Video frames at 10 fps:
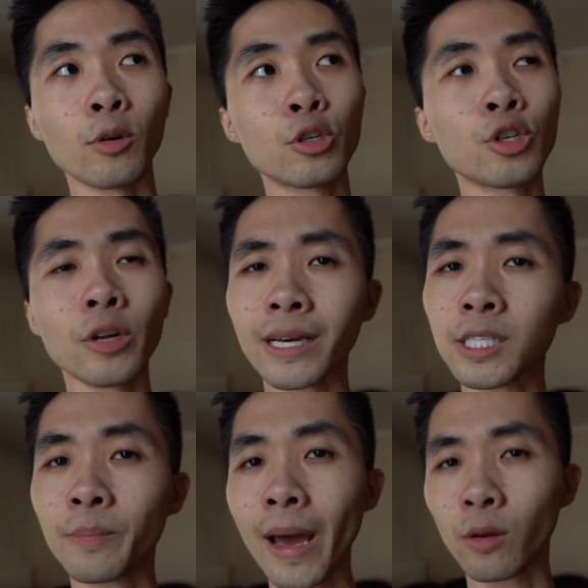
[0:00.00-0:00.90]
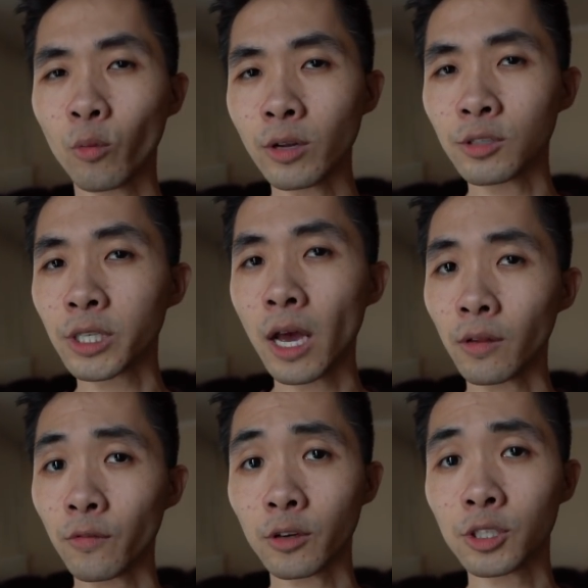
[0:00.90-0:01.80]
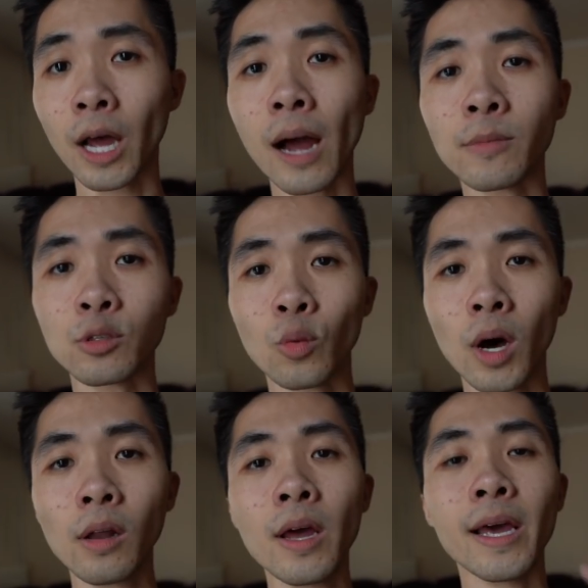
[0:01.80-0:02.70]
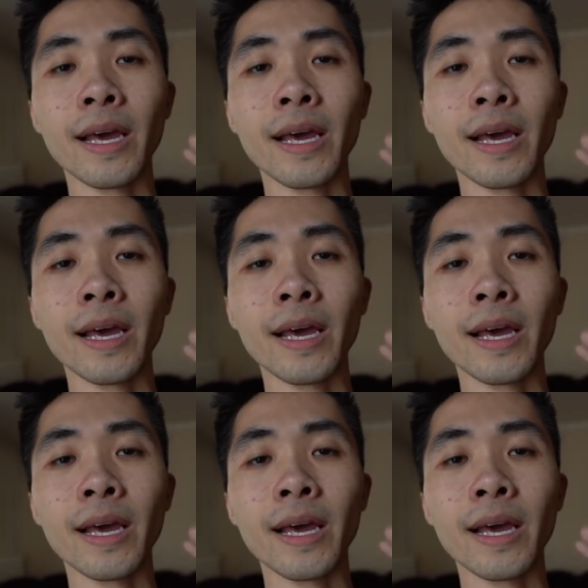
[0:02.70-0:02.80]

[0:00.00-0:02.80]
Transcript: what you should expect when you scale the first time as well